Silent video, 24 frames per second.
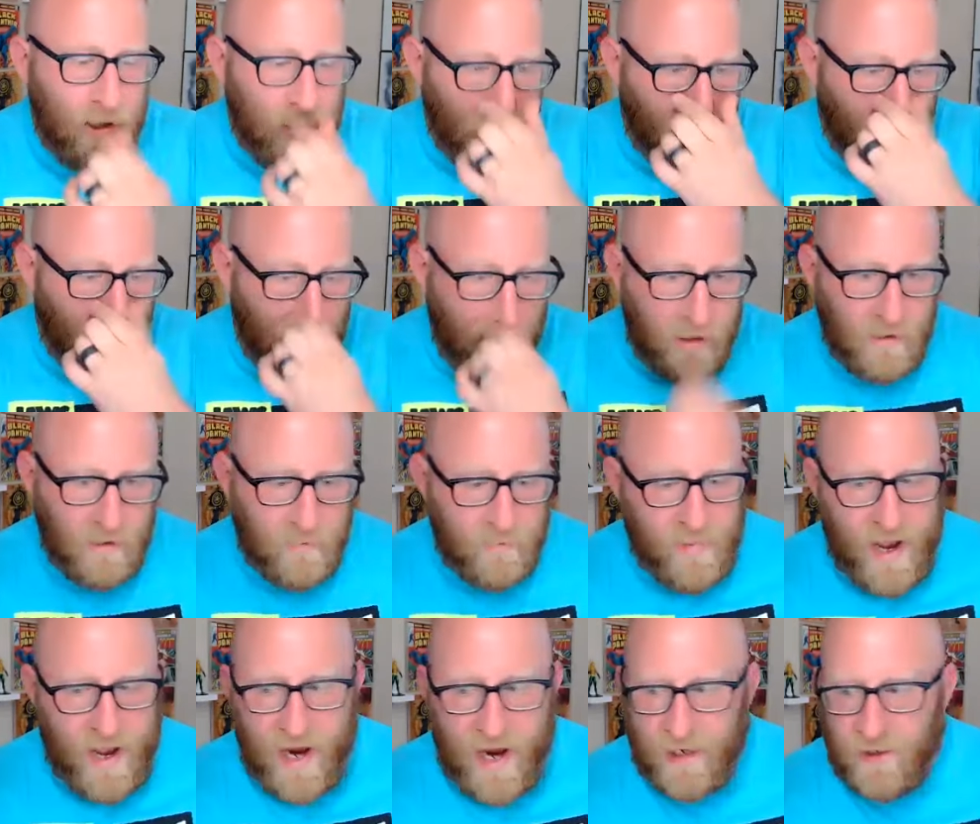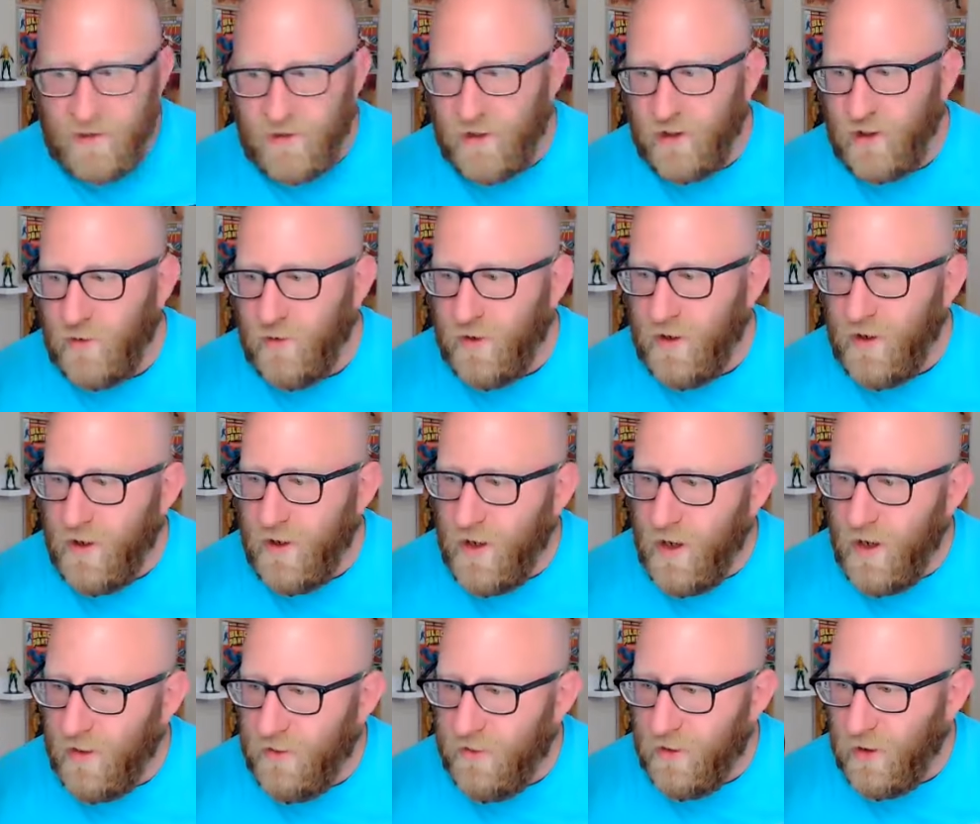Welcome back to
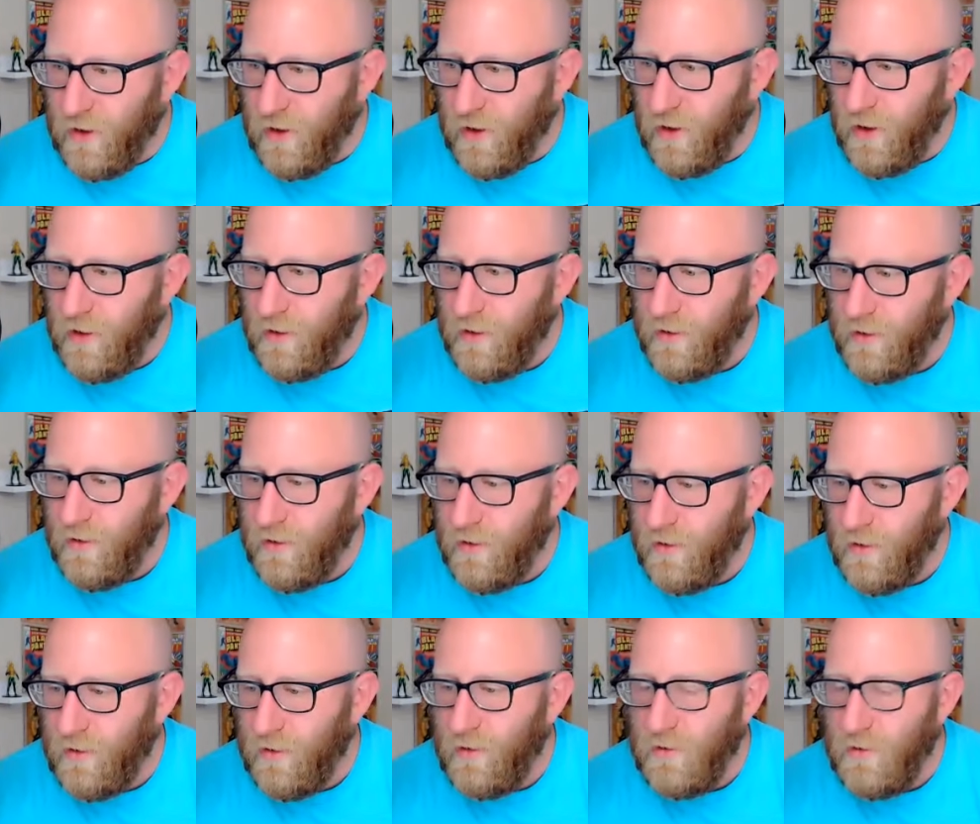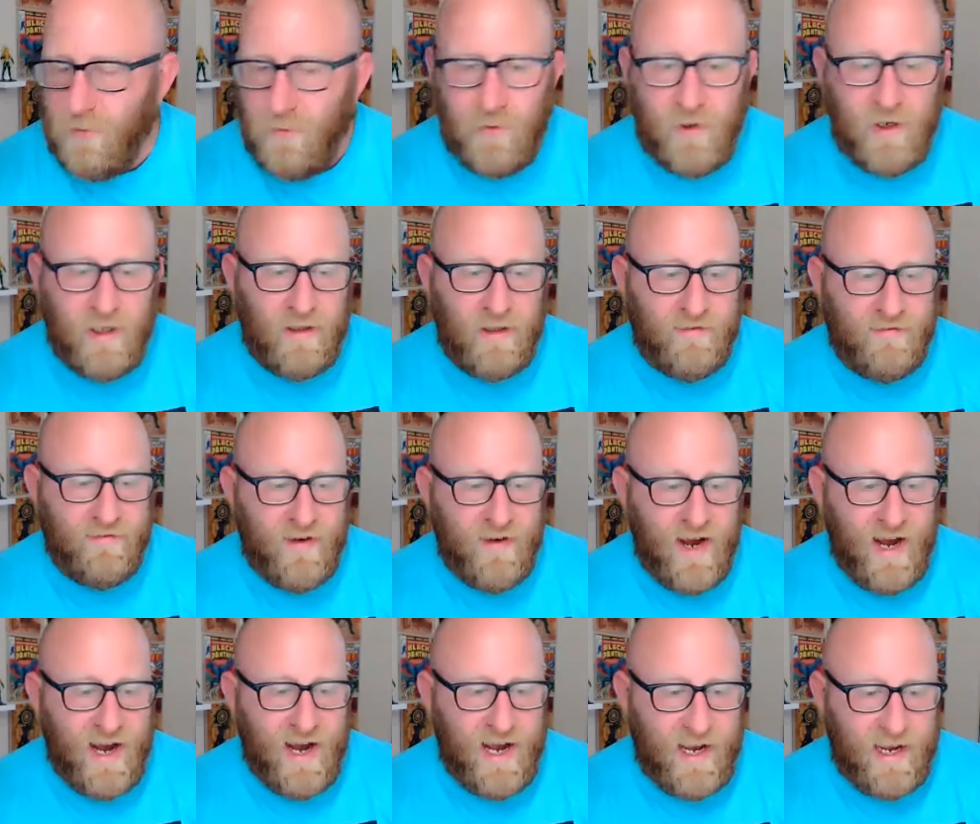another
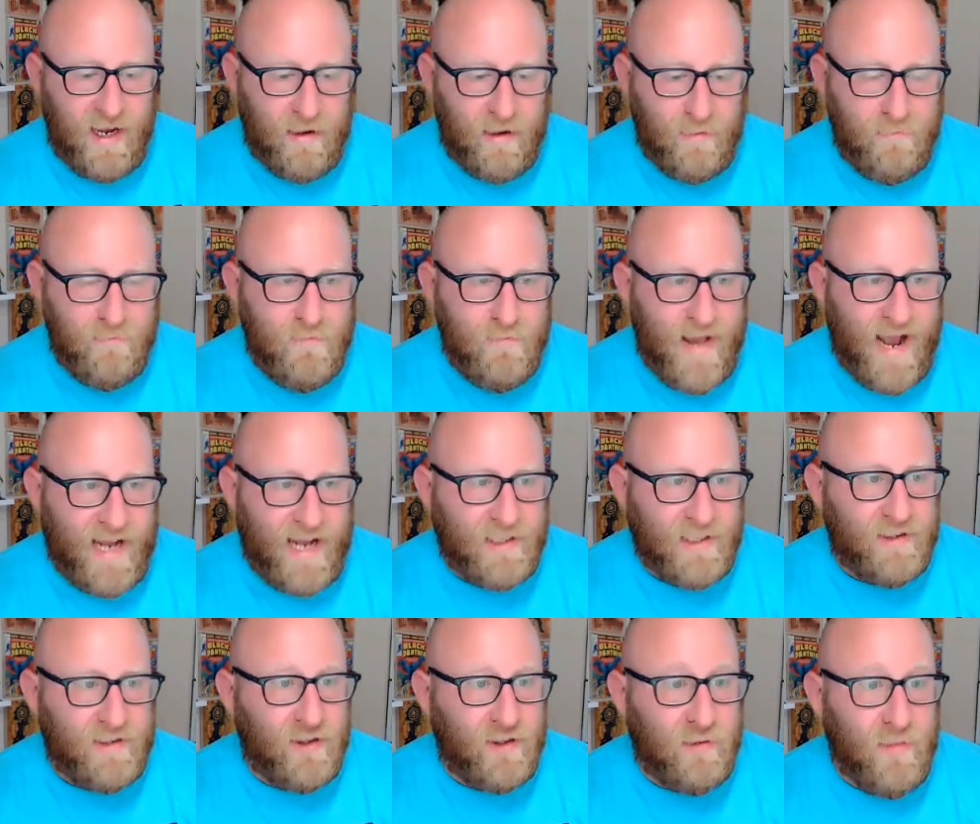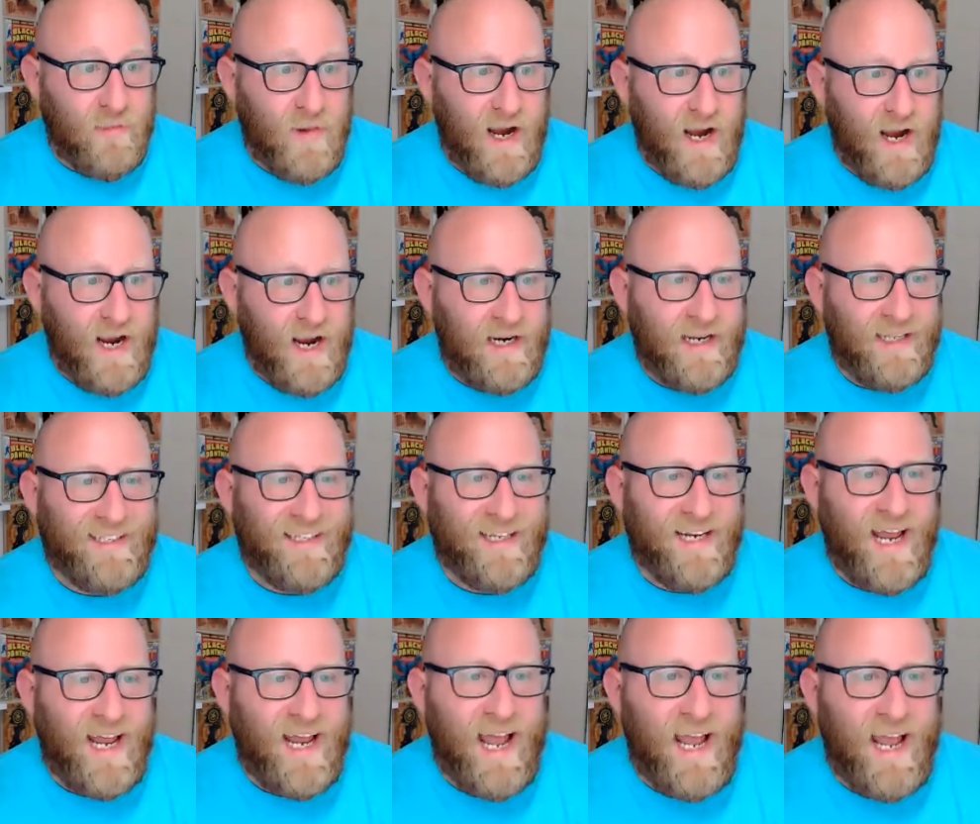REALIFY Mastermind. And
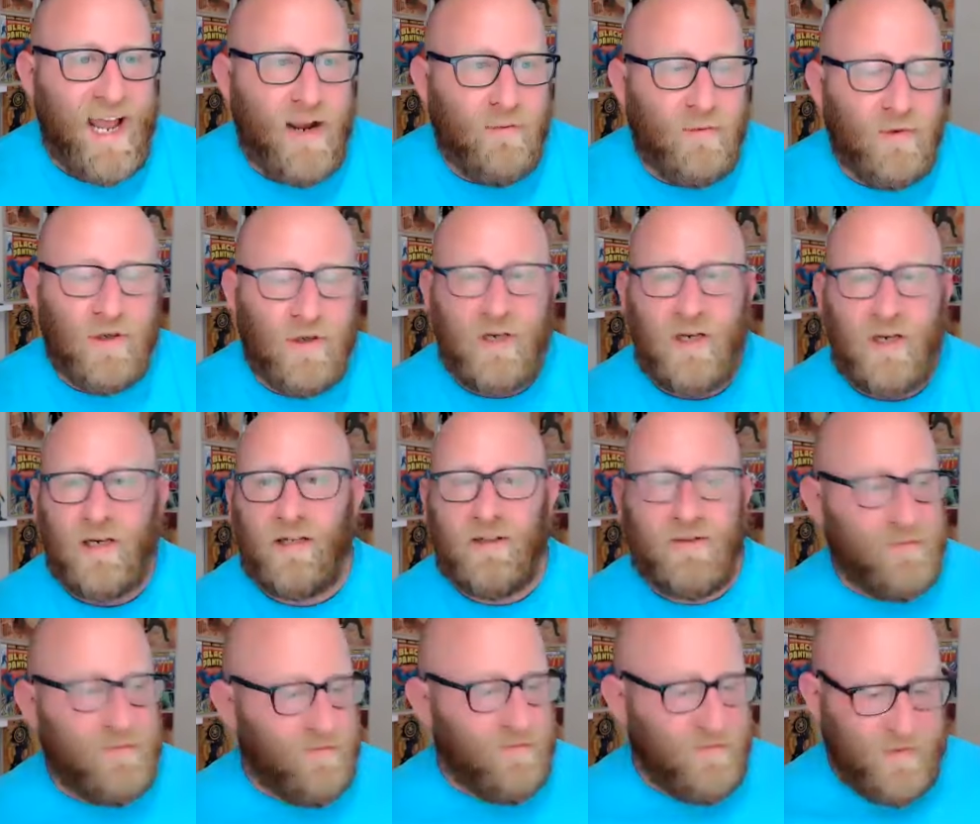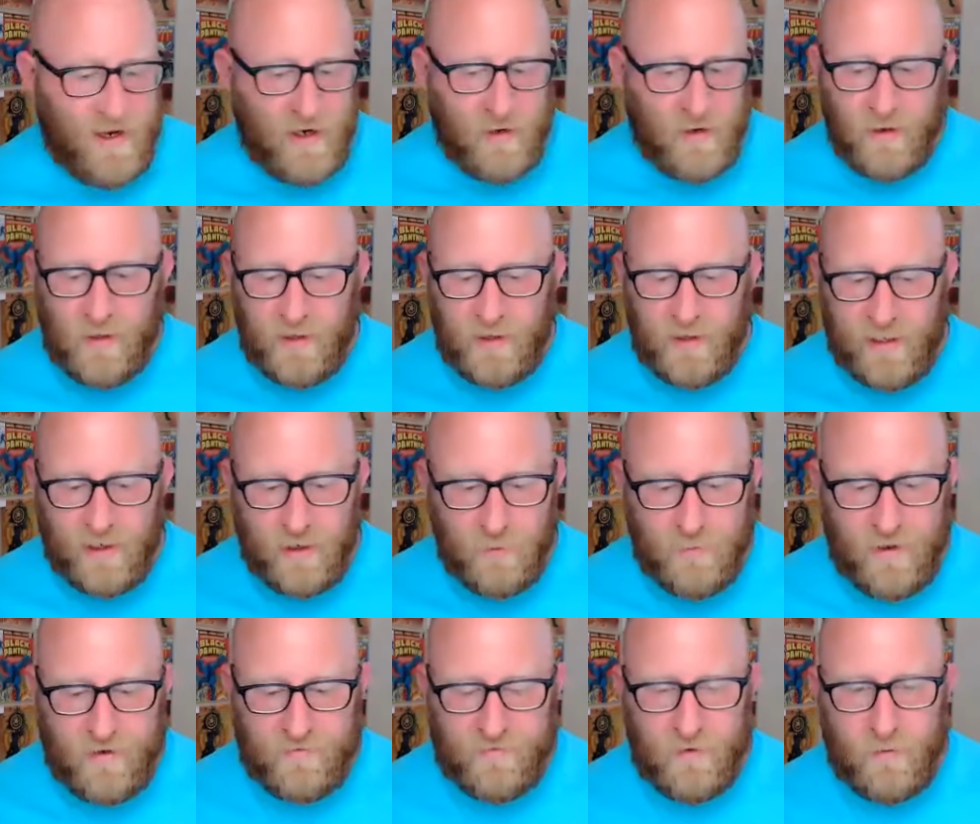today we're going to veer a little
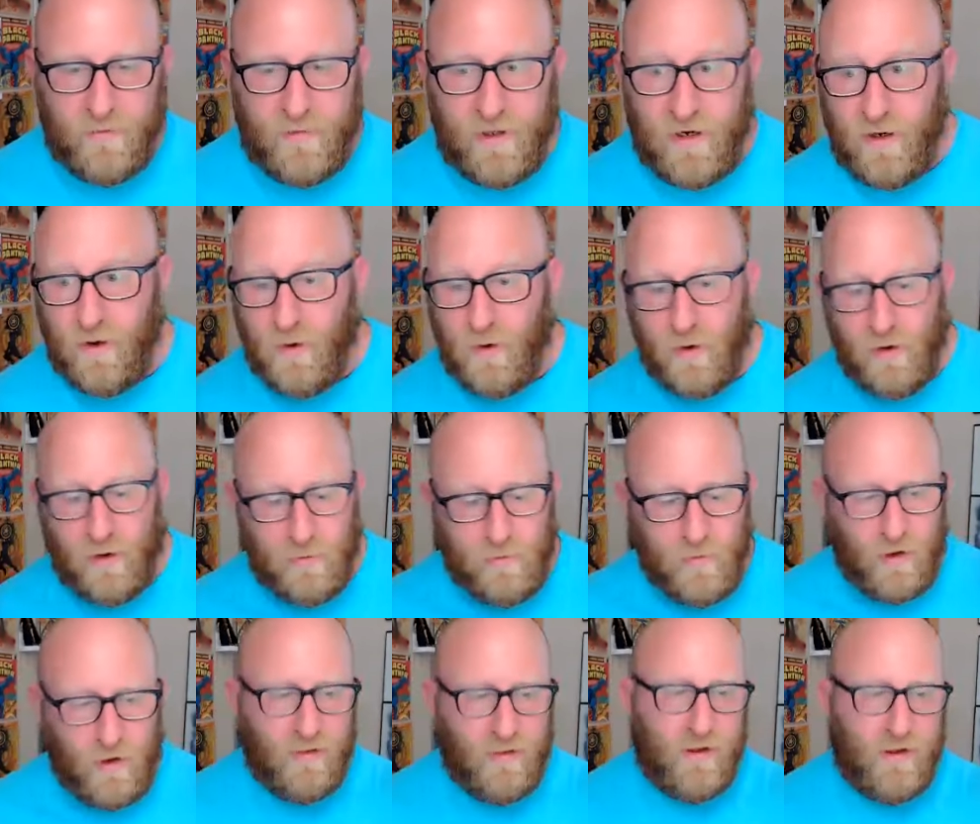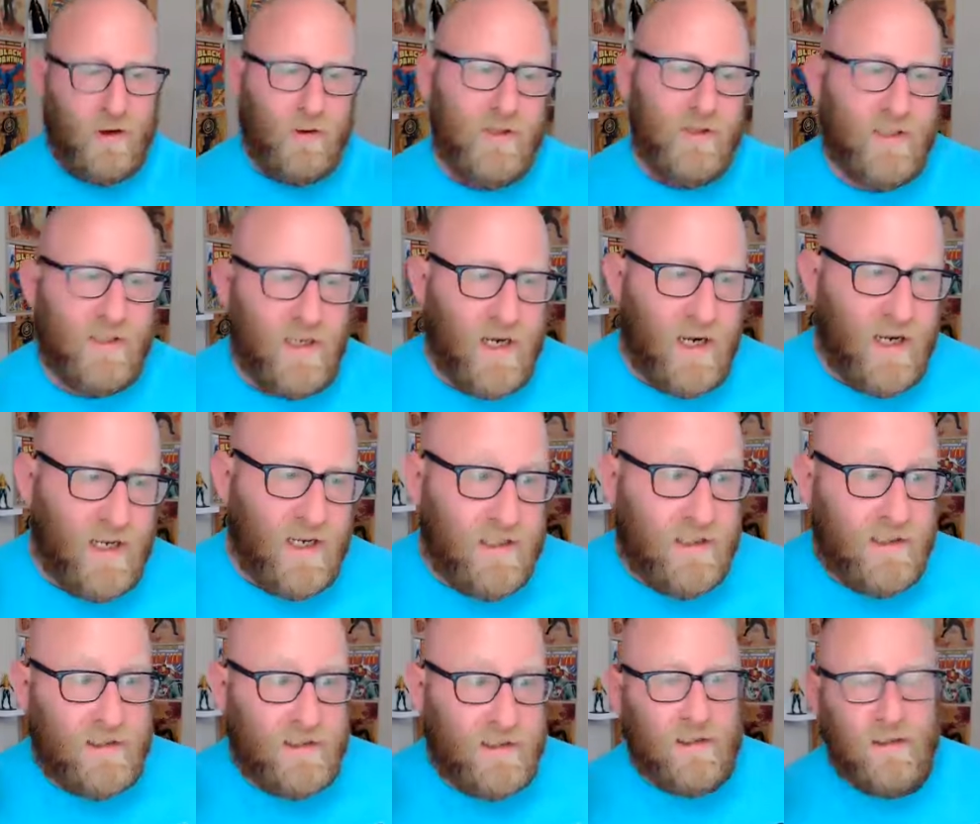bit from the norm, although it
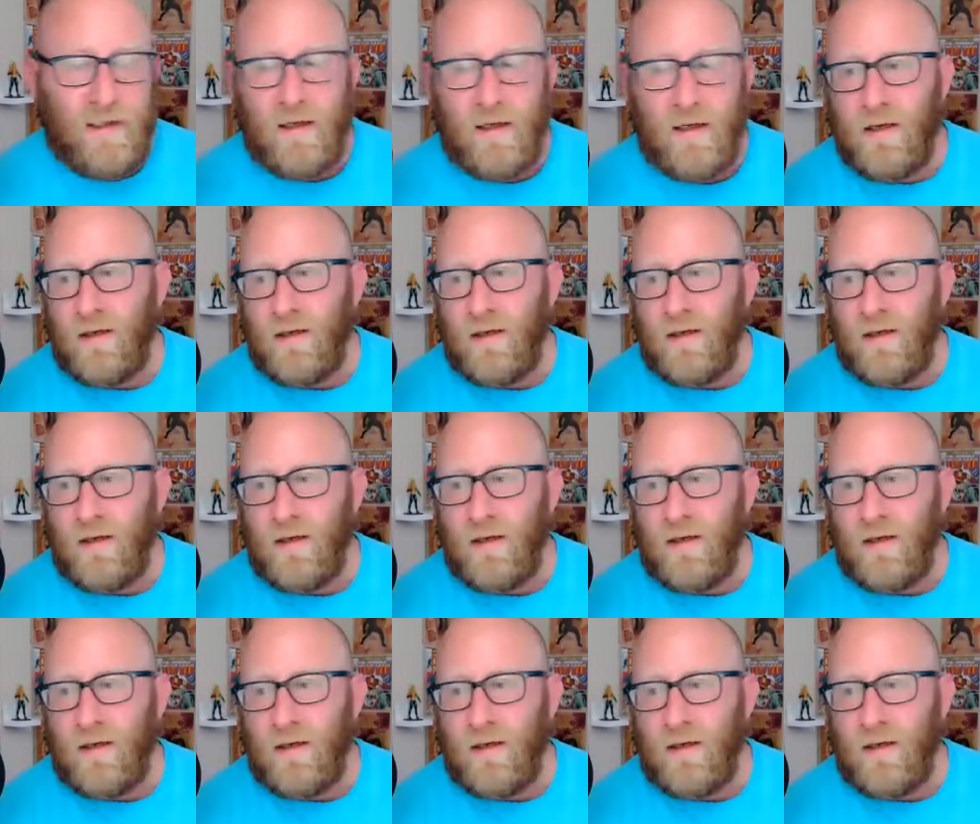is